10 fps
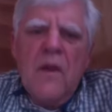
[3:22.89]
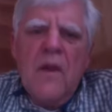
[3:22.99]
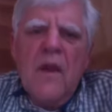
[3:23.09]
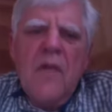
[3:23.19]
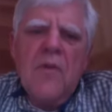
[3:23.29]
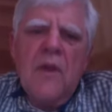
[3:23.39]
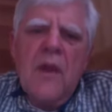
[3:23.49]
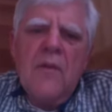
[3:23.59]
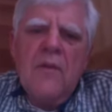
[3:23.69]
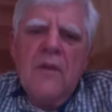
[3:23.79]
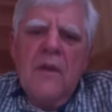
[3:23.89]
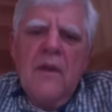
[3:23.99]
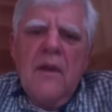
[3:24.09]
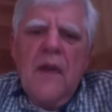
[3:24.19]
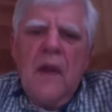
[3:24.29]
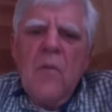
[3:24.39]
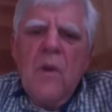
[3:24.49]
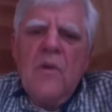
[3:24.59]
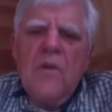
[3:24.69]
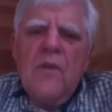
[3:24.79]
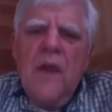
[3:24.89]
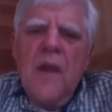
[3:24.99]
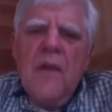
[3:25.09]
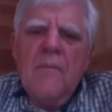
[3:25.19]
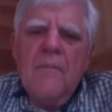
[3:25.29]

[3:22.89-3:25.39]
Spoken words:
can nevertheless get what you're saying.